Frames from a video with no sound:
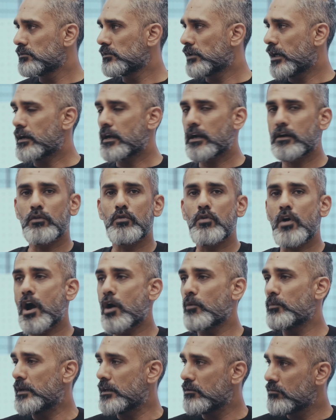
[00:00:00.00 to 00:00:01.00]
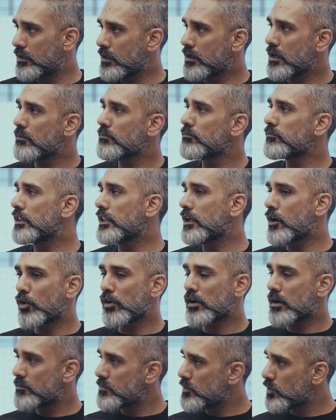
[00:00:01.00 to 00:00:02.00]
Right? I don't know how many will come. Will they all
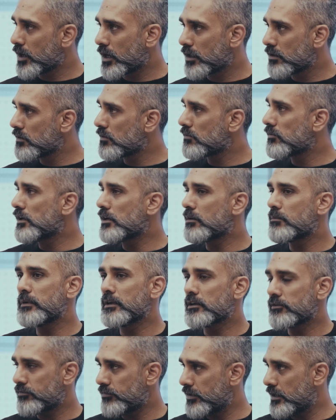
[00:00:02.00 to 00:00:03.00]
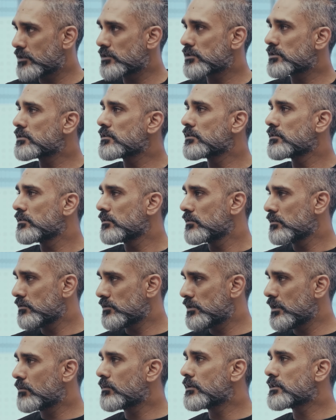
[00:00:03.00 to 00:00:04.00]
come together? Will it be a phased
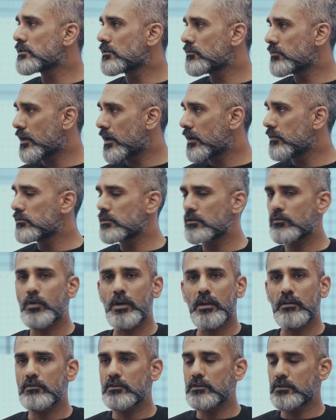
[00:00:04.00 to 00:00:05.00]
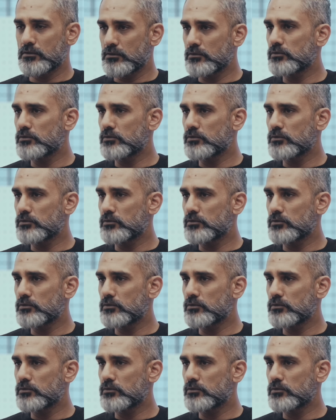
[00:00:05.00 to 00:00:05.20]
sequence of arrival, whatever?